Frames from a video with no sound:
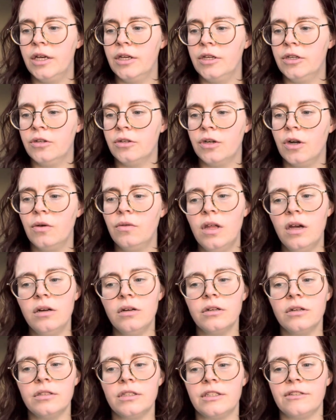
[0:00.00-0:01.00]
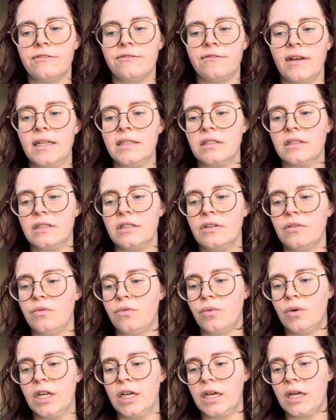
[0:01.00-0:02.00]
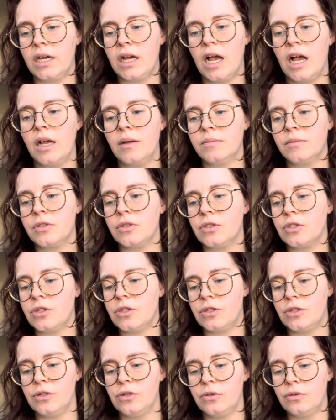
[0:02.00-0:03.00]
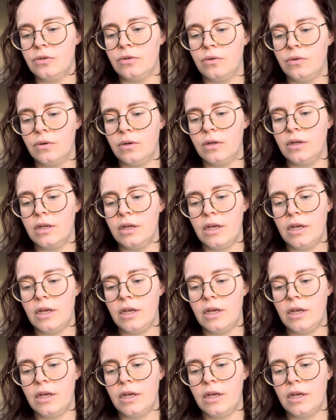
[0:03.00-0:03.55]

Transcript: you're no longer defensive when it comes to